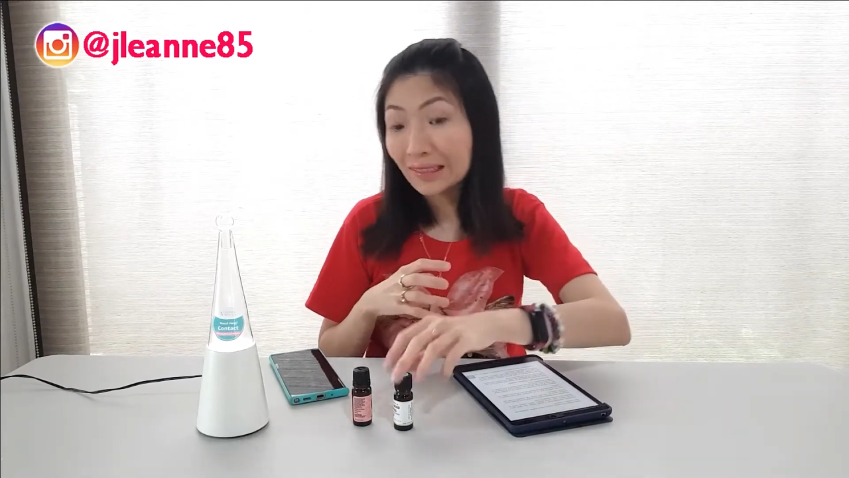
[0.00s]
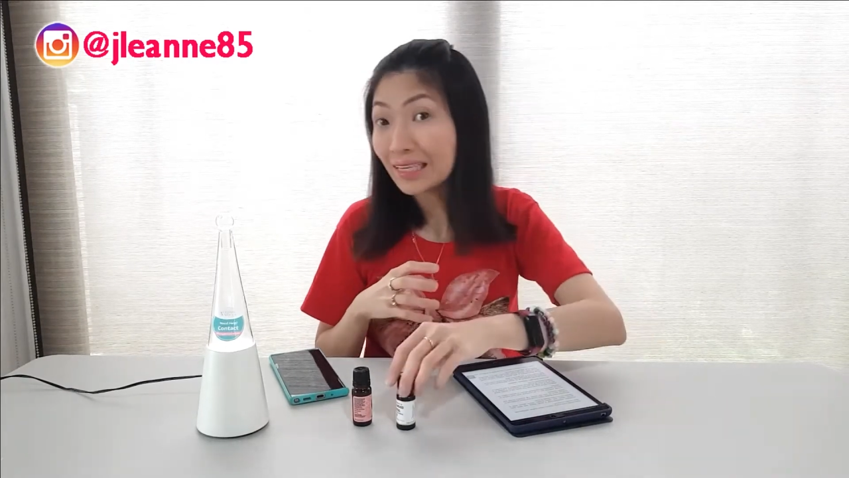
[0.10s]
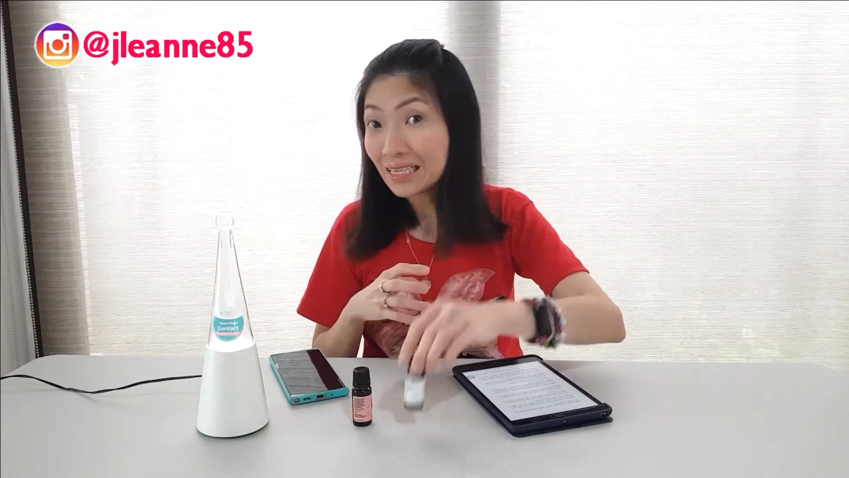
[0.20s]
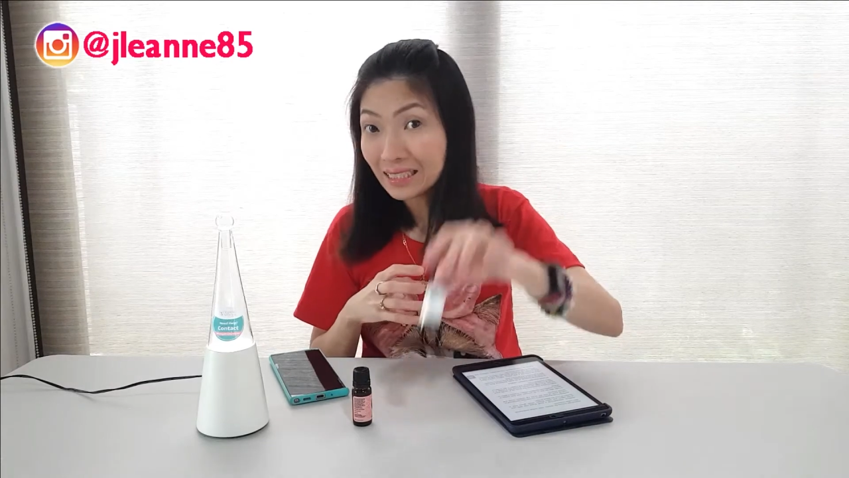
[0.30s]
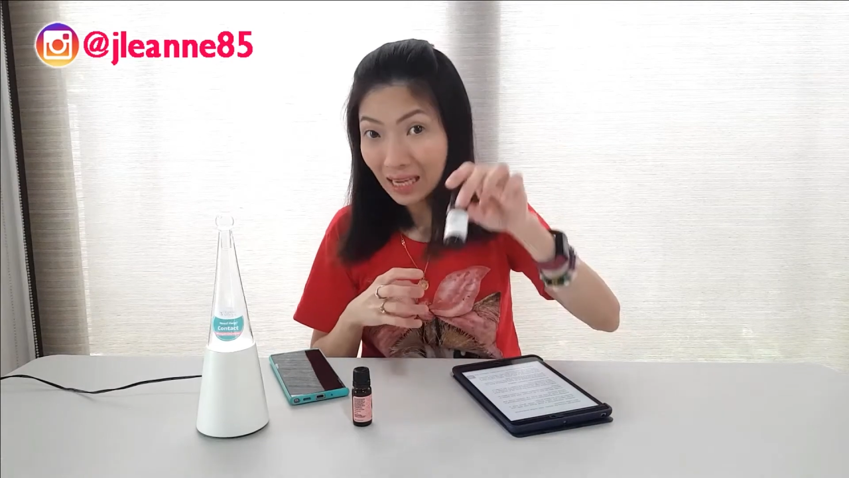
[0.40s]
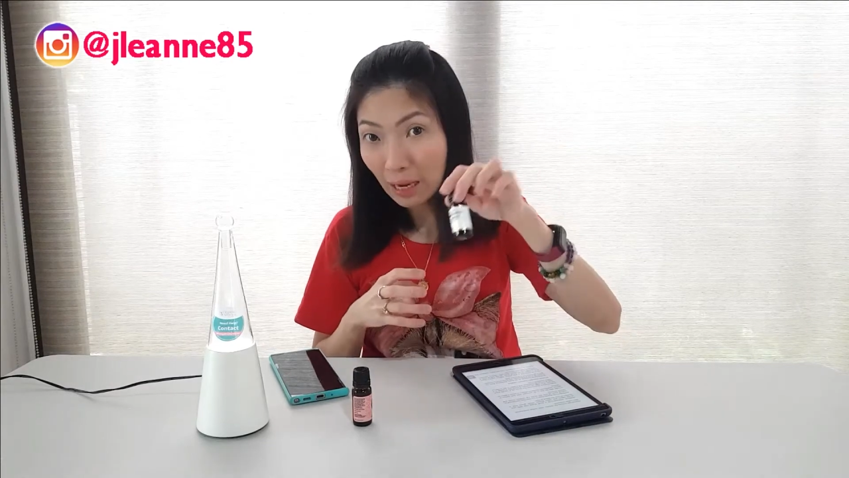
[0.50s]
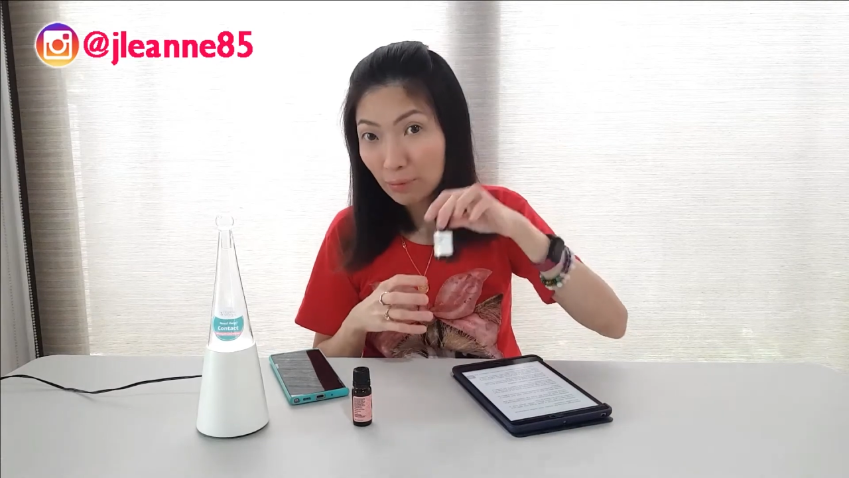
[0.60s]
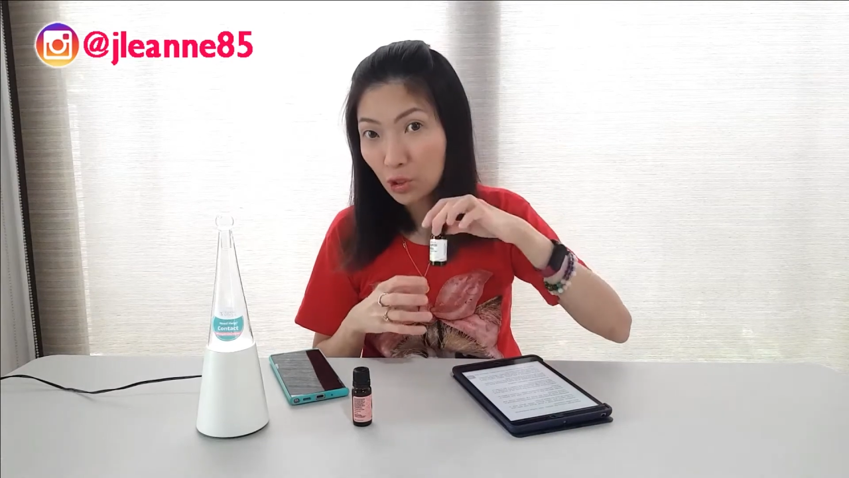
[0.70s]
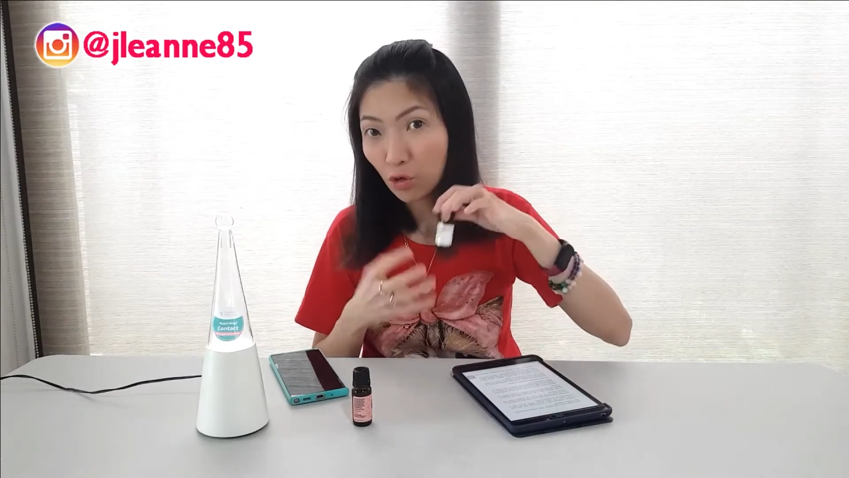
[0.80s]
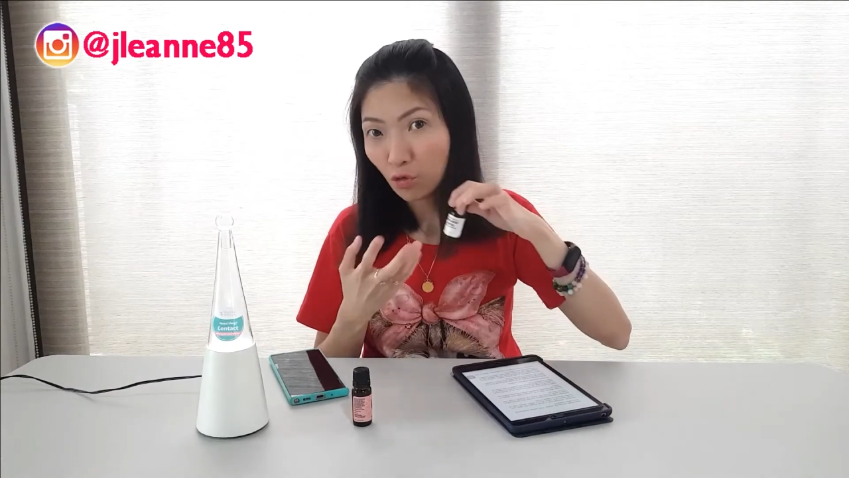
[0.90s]
these
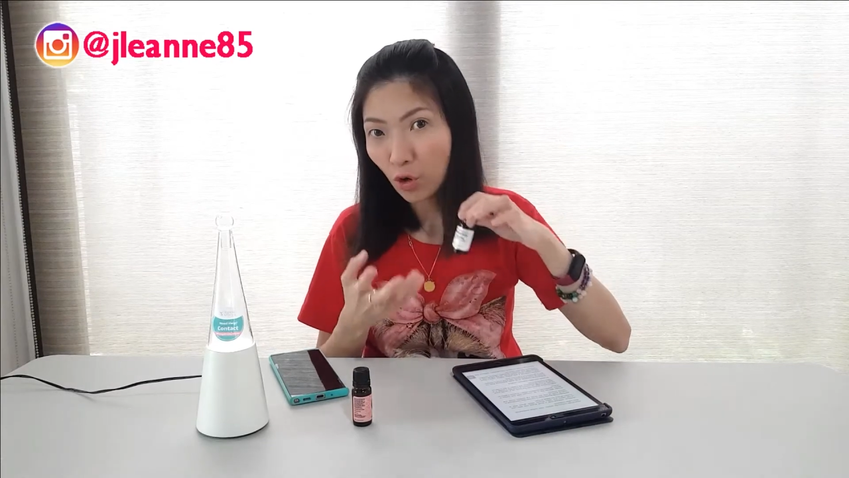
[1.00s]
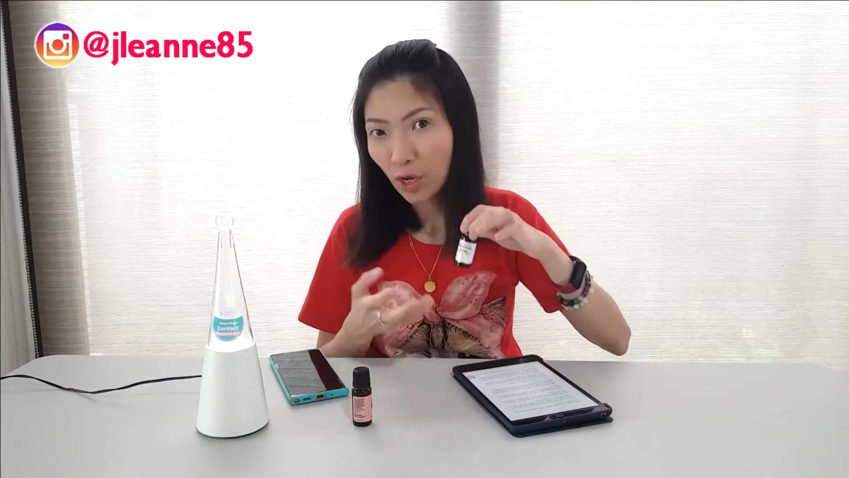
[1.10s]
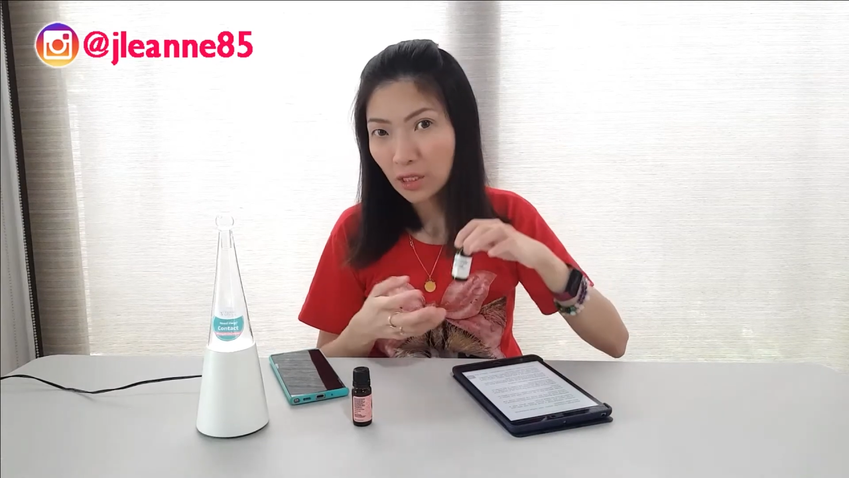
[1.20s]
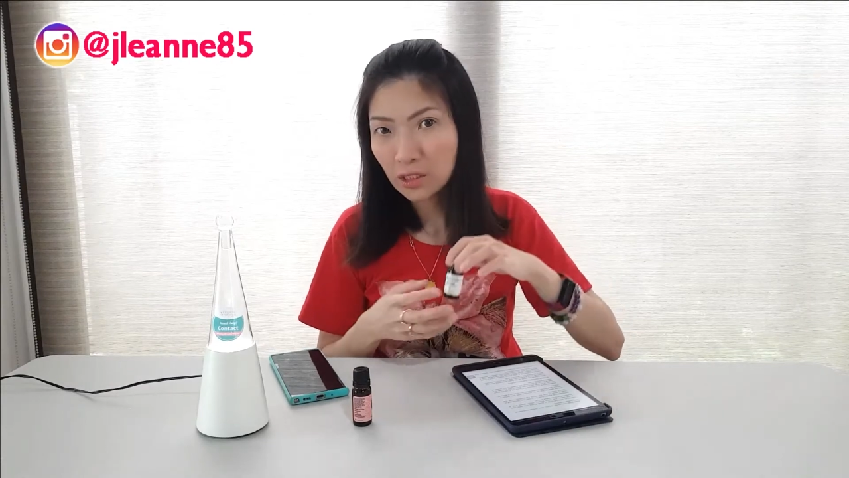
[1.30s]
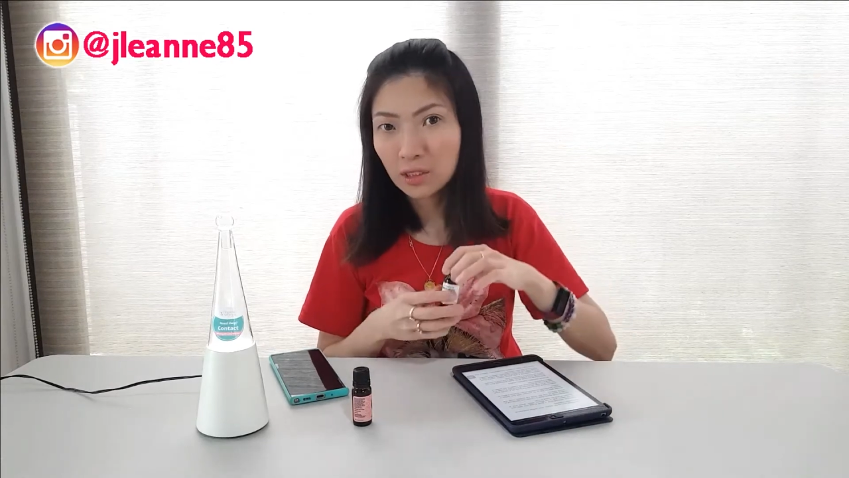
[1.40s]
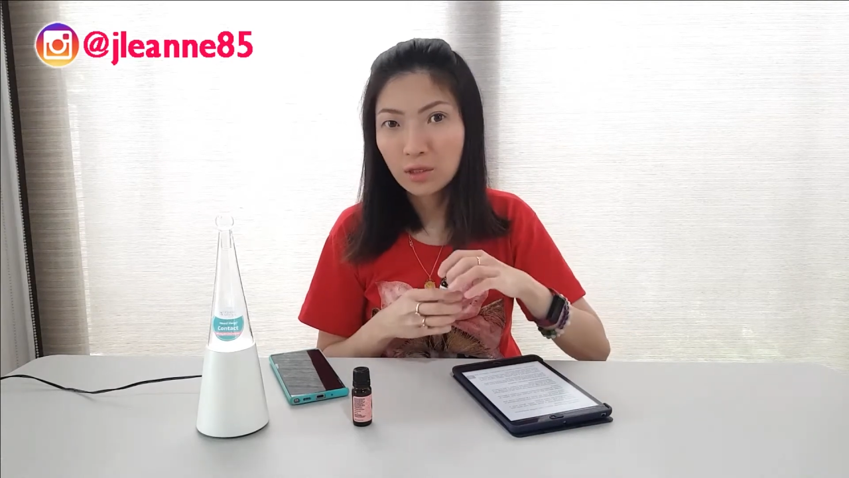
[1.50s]
types of oils.